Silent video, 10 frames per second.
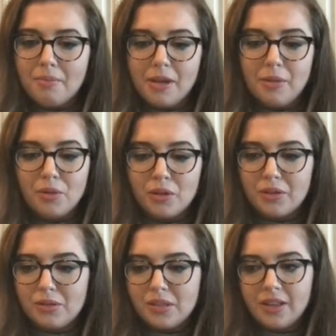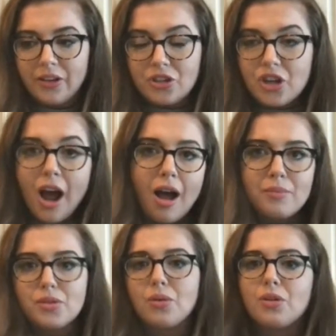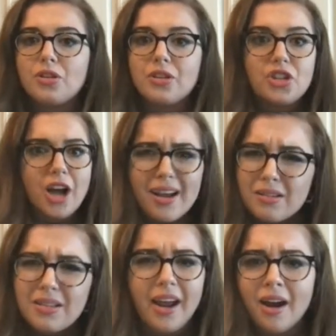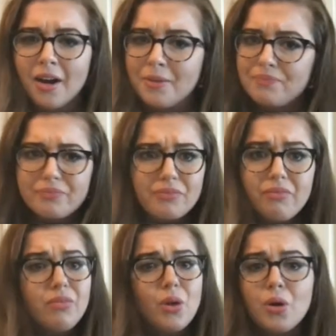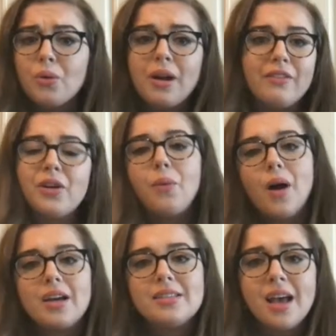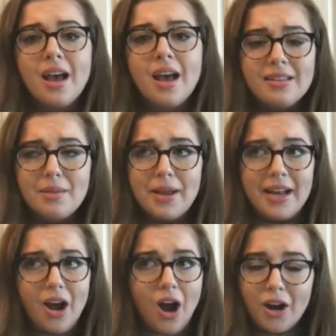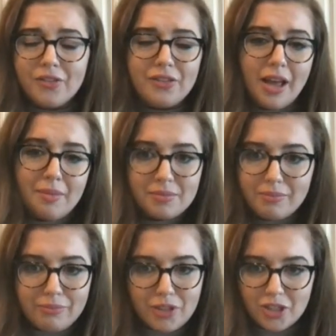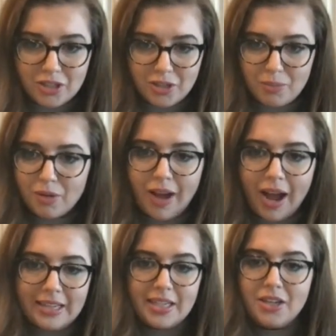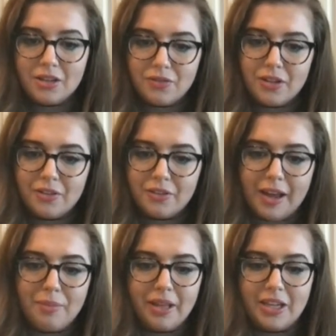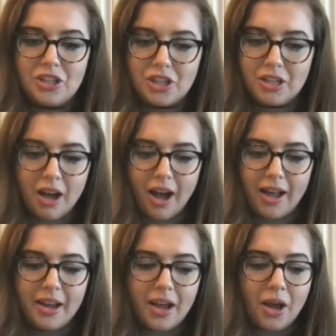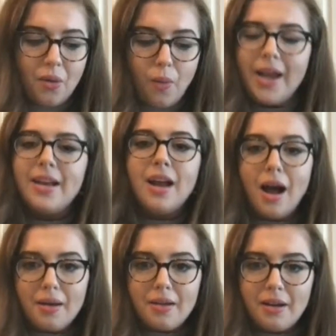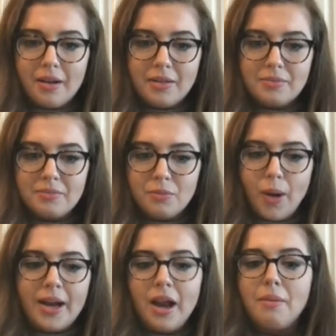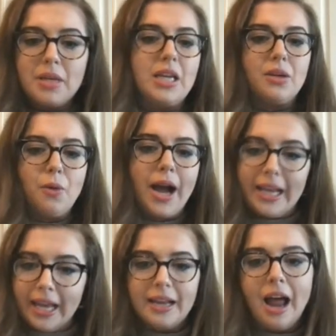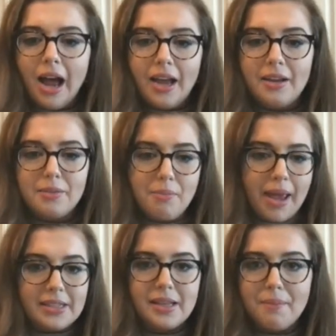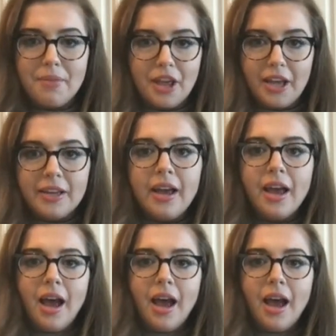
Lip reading: People were losing their jobs or their childcare or whatever it was that made it hard for them just to provide dinner for their family. And she thought, why not me? Why can't I make something